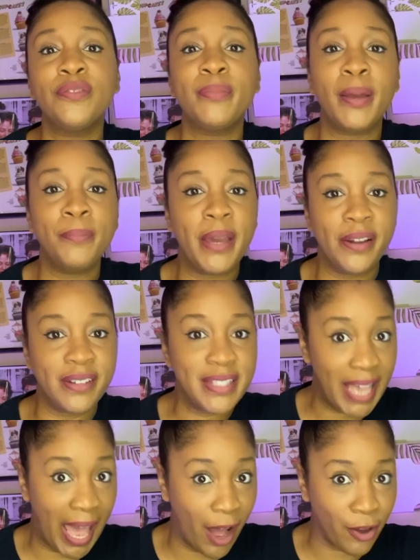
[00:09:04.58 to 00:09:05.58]
my parents'
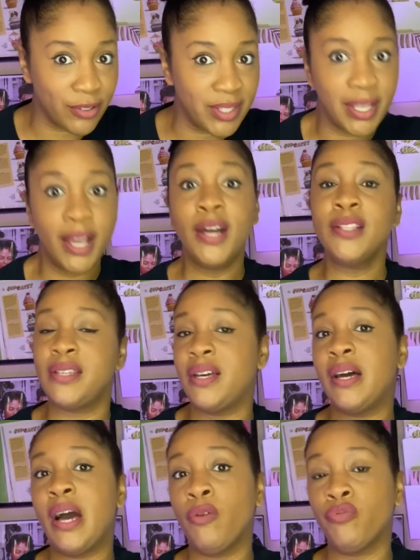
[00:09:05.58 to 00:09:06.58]
house
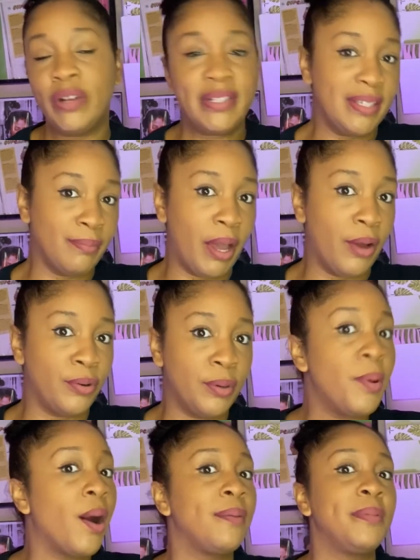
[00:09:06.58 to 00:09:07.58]
to renting my own
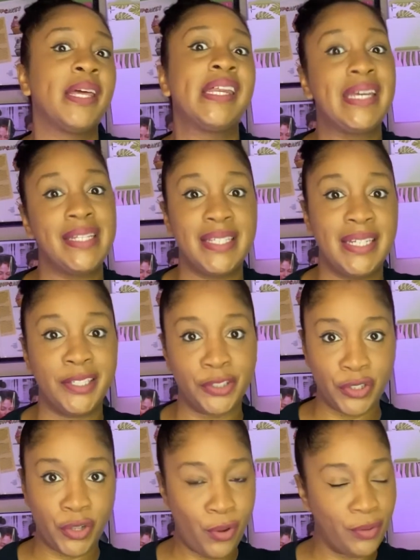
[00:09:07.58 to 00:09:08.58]
apartment at 18 years
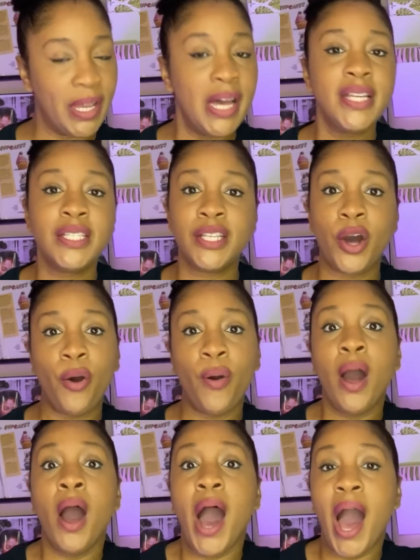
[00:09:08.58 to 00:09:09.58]
old. So
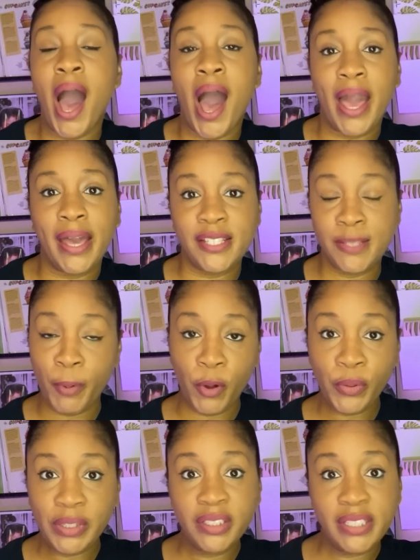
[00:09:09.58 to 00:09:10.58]
I spoke
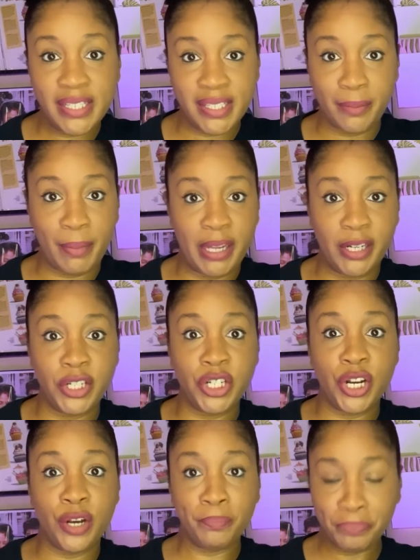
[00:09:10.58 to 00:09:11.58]
with the leasing
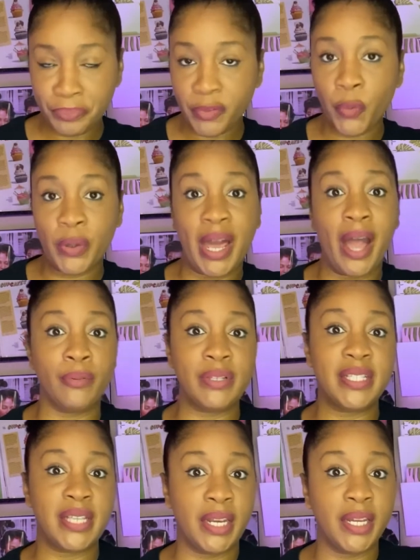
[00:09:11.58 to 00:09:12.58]
manager when I was
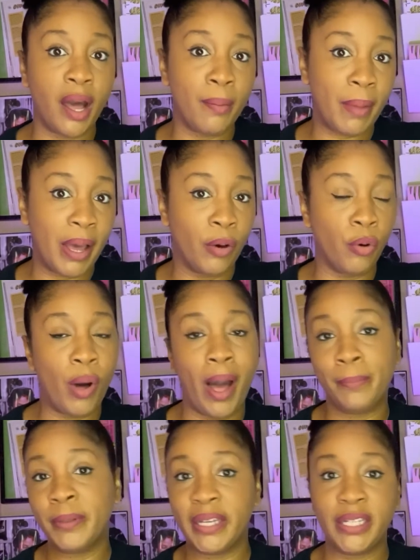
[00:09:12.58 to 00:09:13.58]
setting up my whole
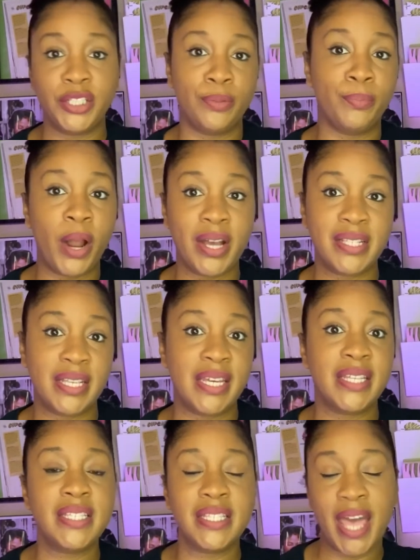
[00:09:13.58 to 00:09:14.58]
application
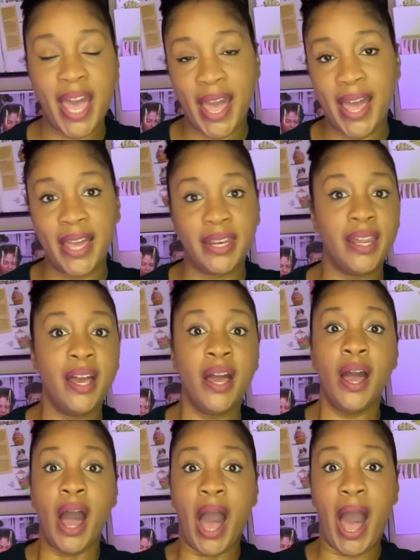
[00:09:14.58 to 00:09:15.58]
process, and
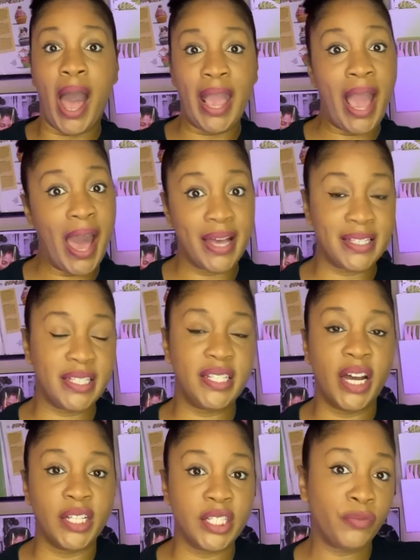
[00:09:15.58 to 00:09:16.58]
I asked
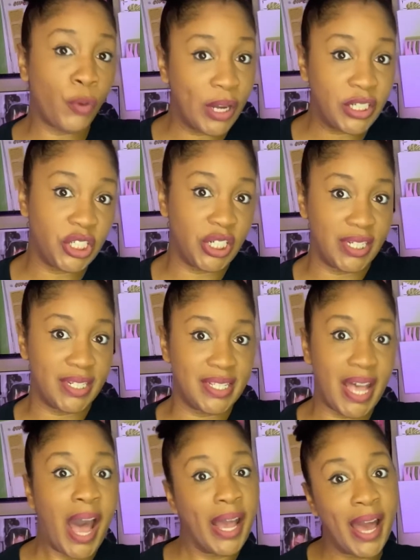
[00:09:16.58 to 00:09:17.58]
tons of questions.
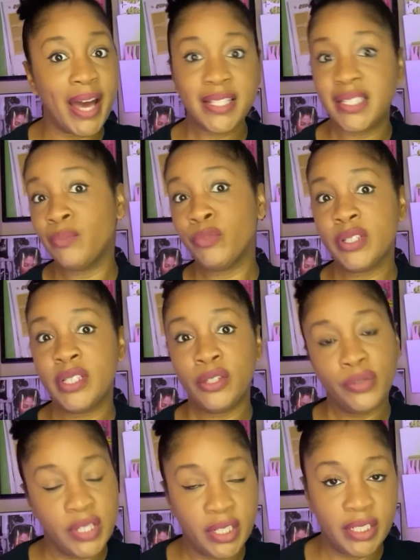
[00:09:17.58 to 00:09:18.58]
I asked them, was the
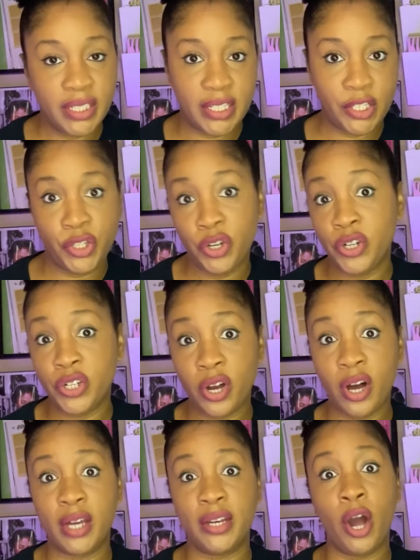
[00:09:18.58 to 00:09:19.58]
utilities turned
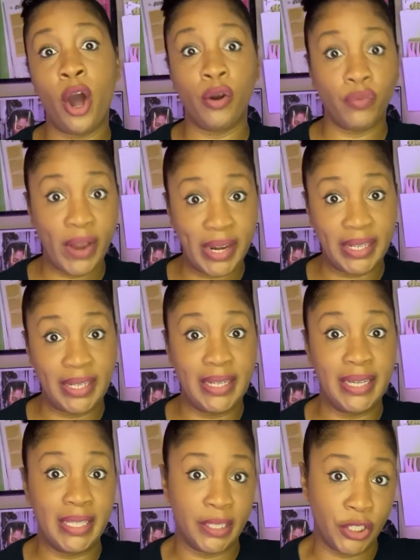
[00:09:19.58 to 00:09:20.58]
on already
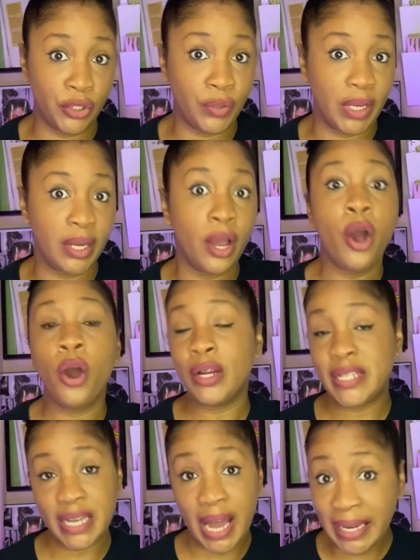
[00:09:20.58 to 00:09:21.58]
in the unit, or
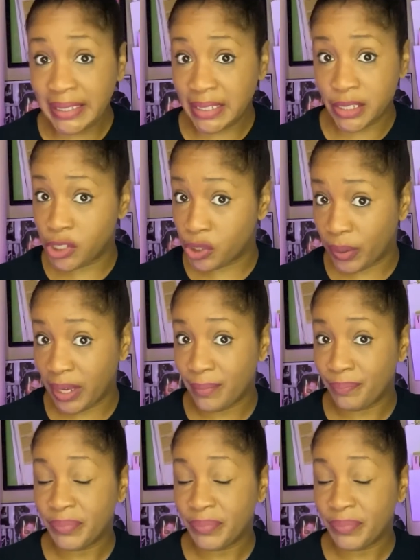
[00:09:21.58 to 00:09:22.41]
did I need to do it?